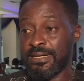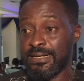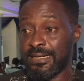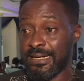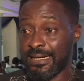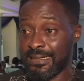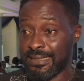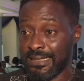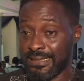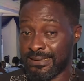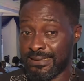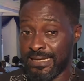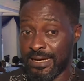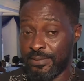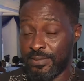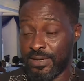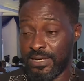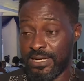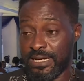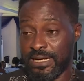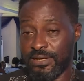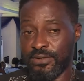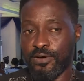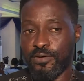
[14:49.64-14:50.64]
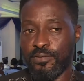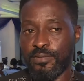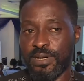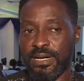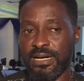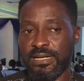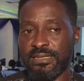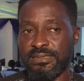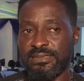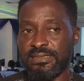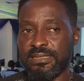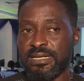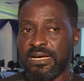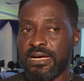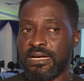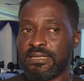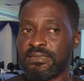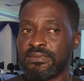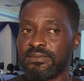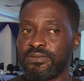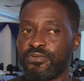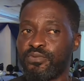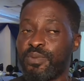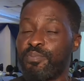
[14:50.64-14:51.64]
gather them in their numbers,
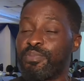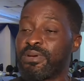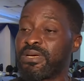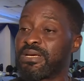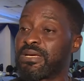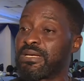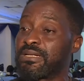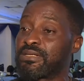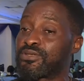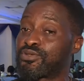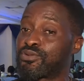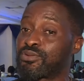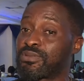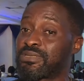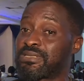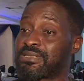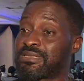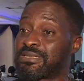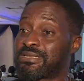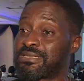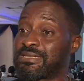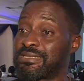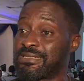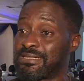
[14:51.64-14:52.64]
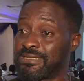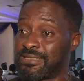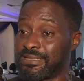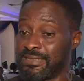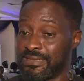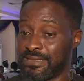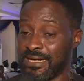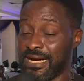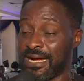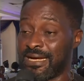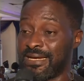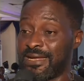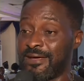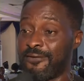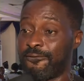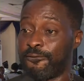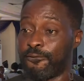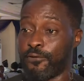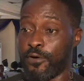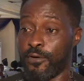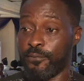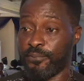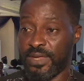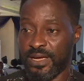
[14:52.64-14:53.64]
and we begin to teach and
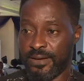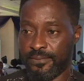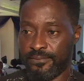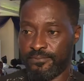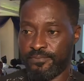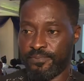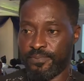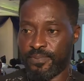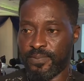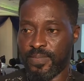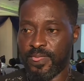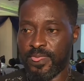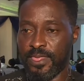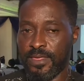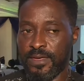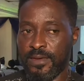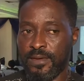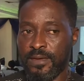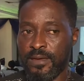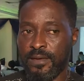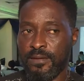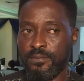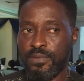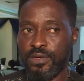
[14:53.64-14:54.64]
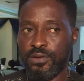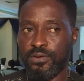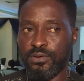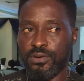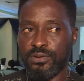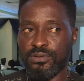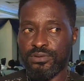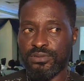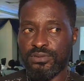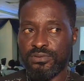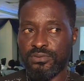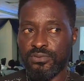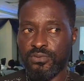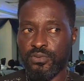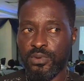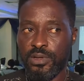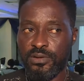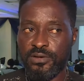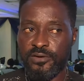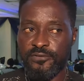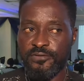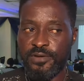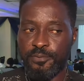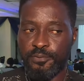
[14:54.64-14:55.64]
inform them. Because
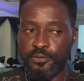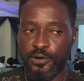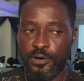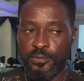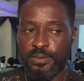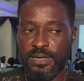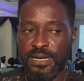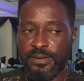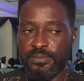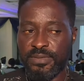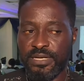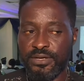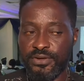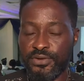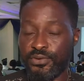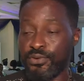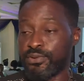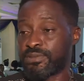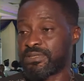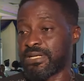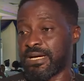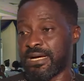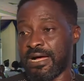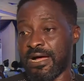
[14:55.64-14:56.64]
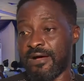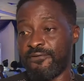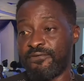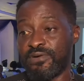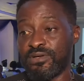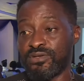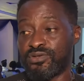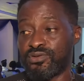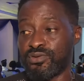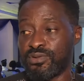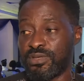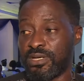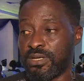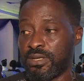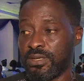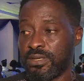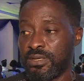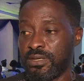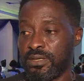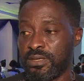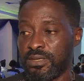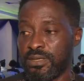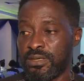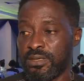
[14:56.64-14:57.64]
one of the problems the youth are having today
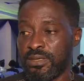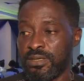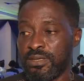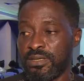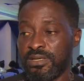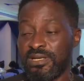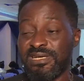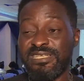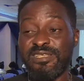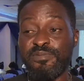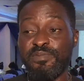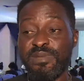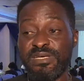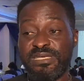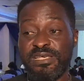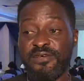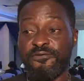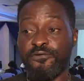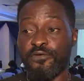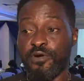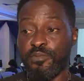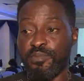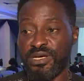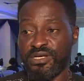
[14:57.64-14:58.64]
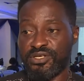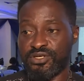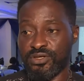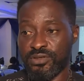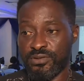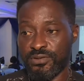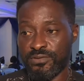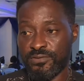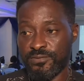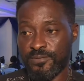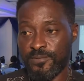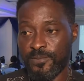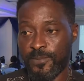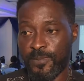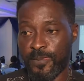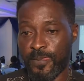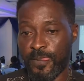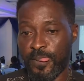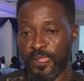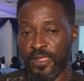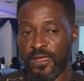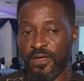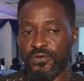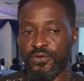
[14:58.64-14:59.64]
is misinformation.
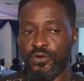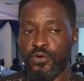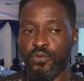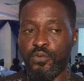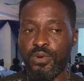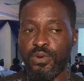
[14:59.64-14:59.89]
So